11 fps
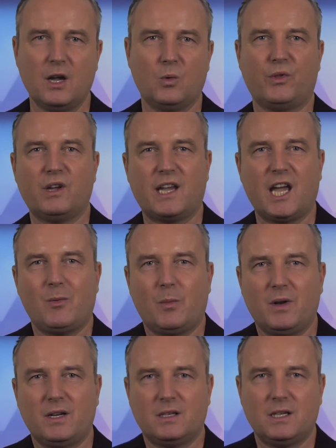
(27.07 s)
with the
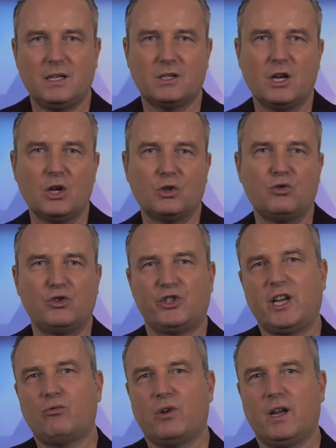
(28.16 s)
capabilities to
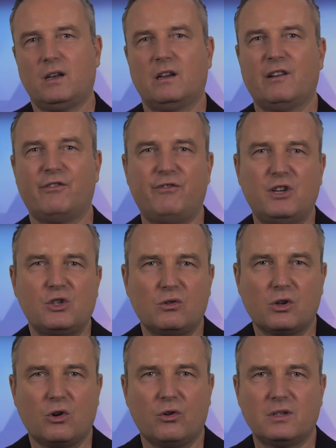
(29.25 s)
generate visual
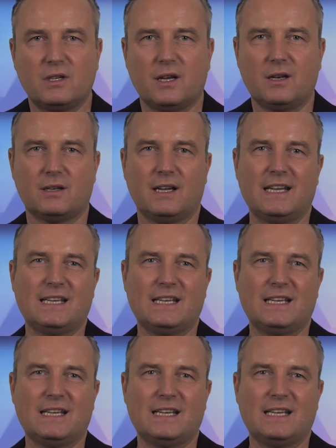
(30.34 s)
content,